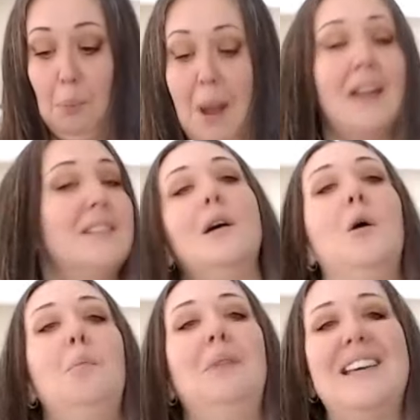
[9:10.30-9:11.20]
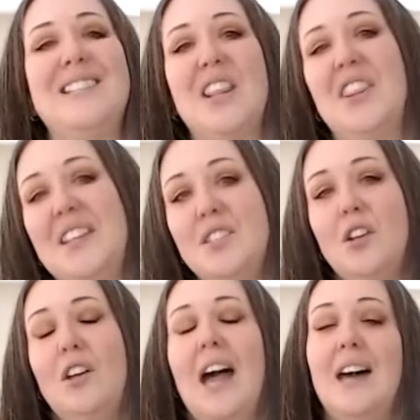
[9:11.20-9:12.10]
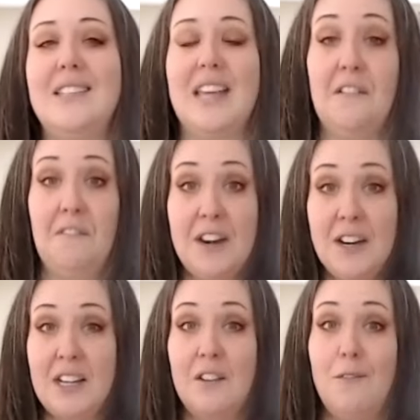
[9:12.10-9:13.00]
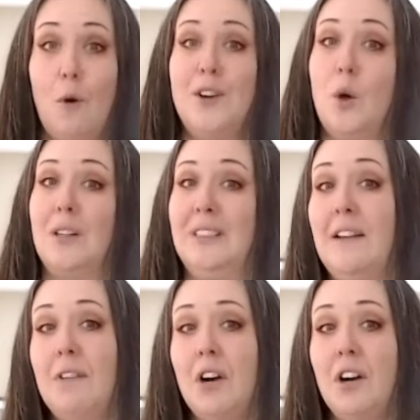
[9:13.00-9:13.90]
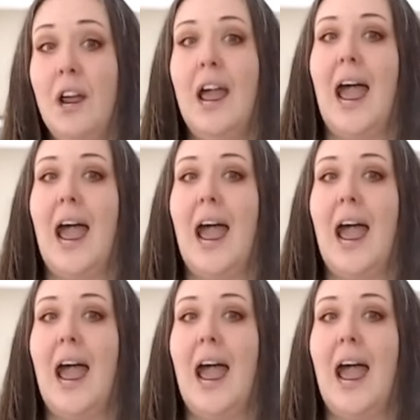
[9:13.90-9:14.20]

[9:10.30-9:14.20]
But blessed thistle has an affinity for your liver